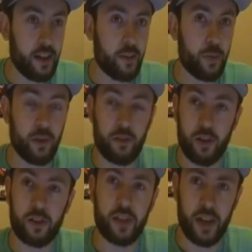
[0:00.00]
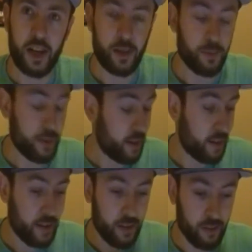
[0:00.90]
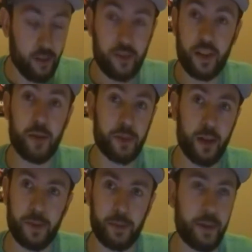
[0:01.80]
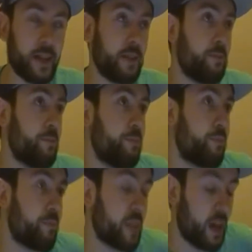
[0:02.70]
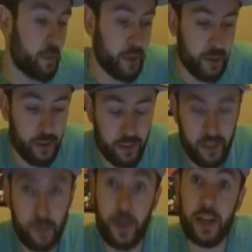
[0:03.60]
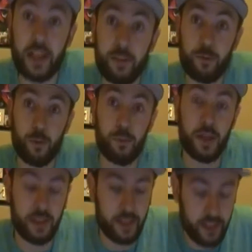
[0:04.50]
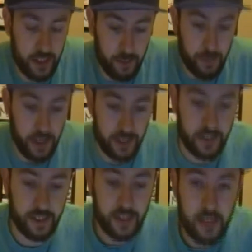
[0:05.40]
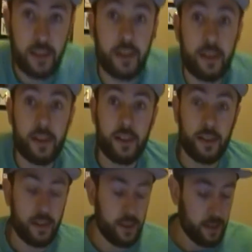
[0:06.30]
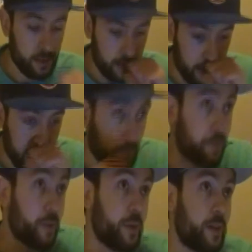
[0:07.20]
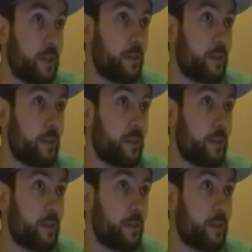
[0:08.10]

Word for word: It's been a long time, long time coming, man. I've been anticipating it for months and months leading up to it. It's